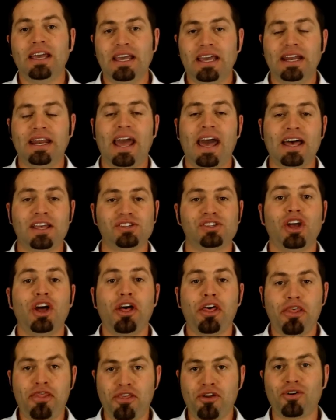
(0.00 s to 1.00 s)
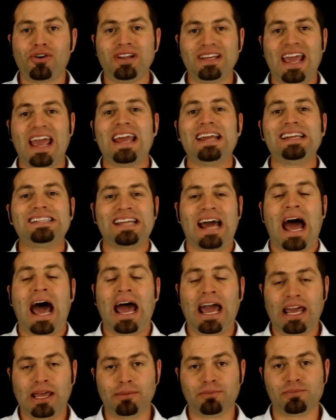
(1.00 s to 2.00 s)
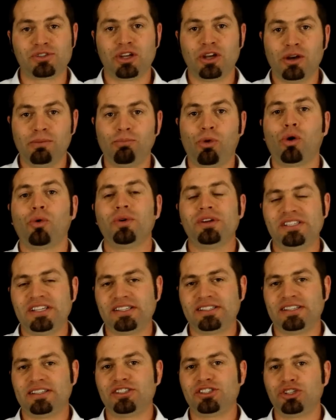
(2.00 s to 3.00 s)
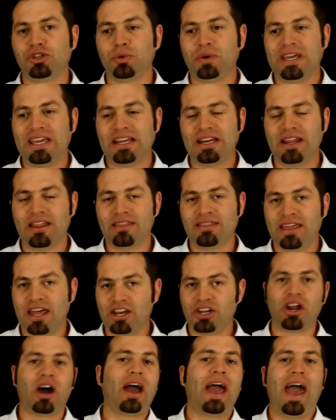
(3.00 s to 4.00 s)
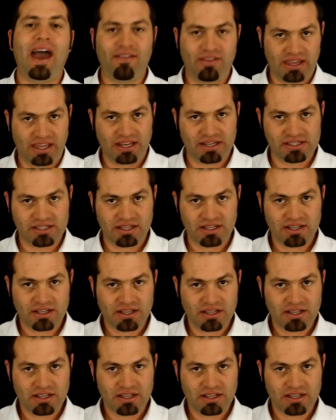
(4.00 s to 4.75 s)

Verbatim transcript: it has 38 times more resistance to heat than not having it.